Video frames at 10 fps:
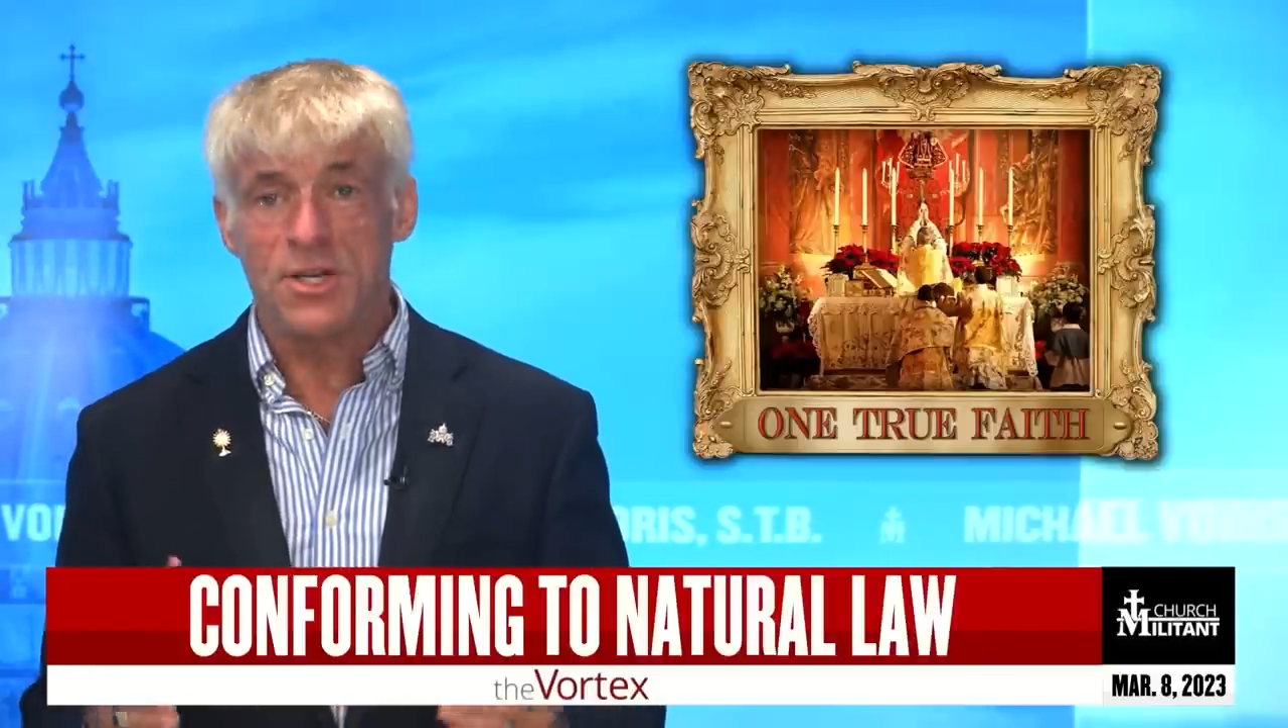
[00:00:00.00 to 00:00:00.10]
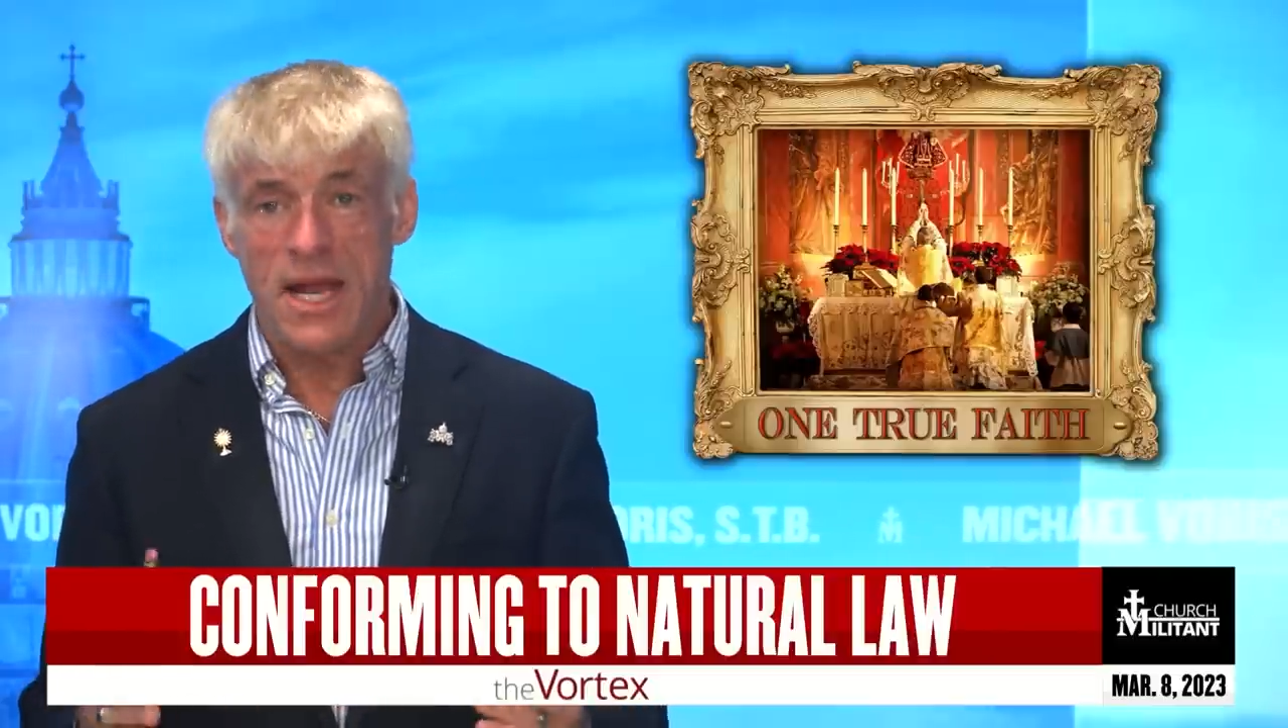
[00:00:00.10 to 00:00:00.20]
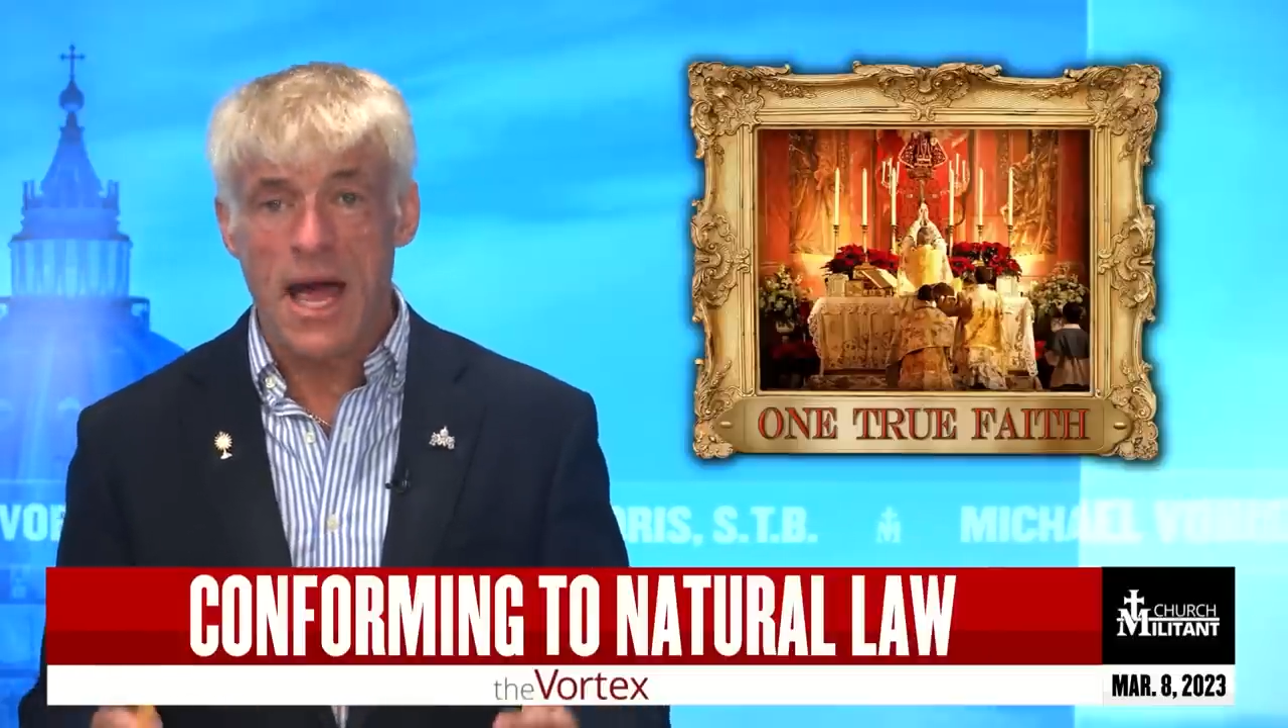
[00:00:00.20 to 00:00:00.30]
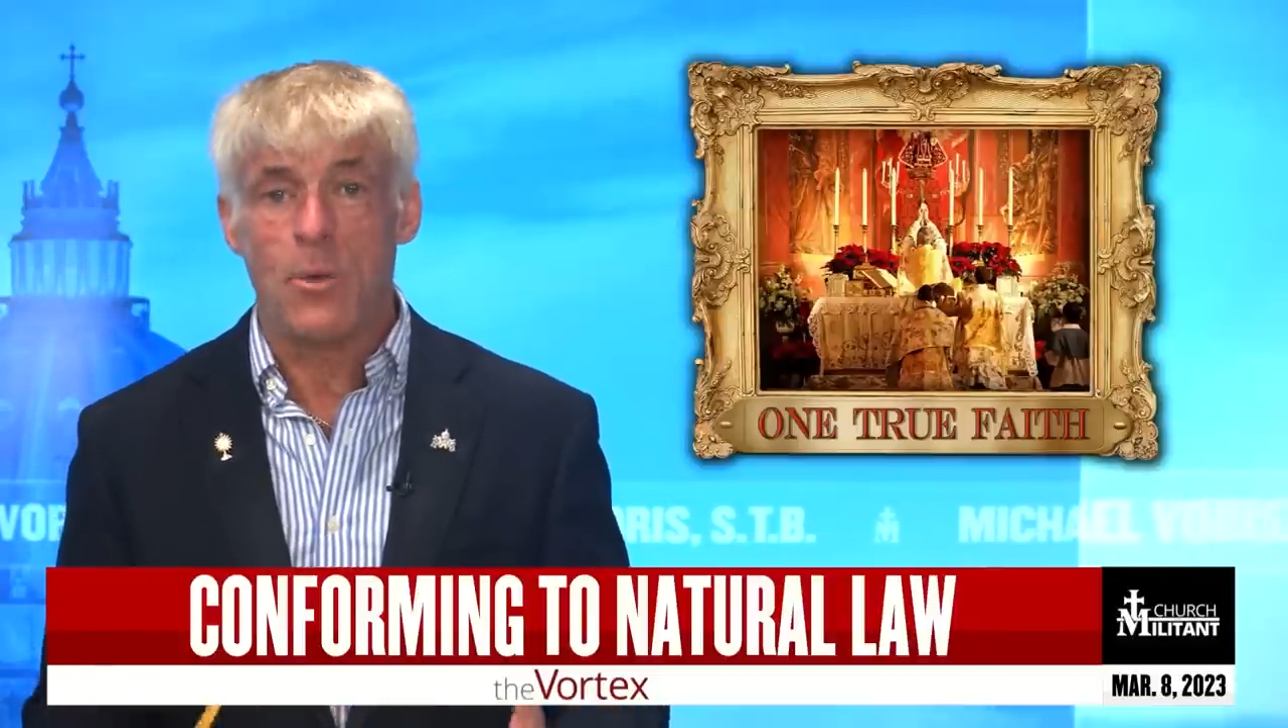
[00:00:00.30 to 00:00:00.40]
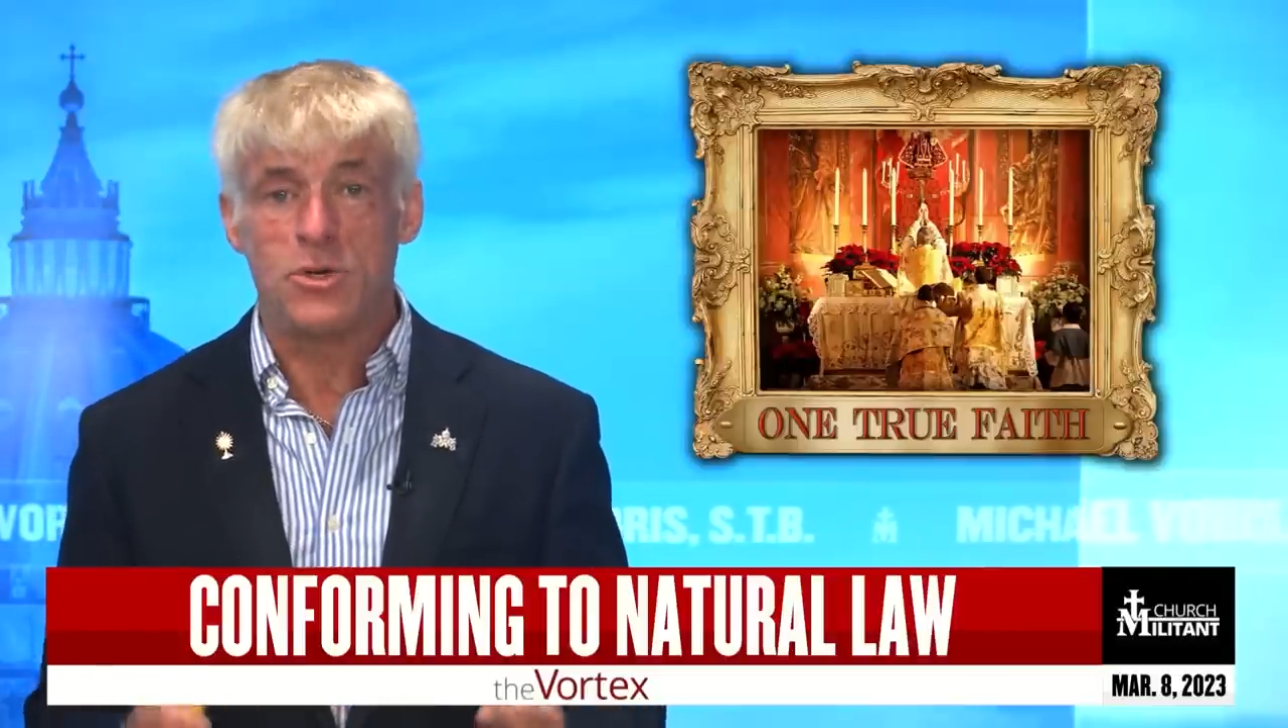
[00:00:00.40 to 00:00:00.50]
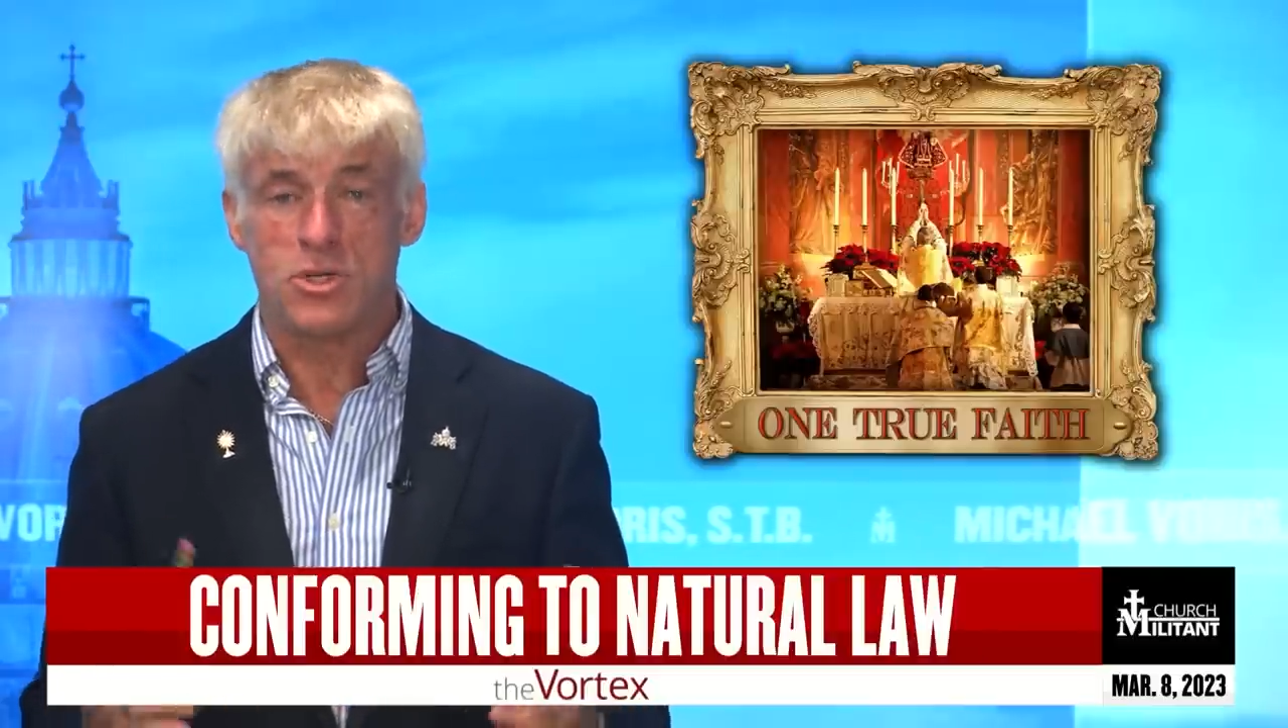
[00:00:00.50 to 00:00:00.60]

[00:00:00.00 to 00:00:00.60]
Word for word: in how we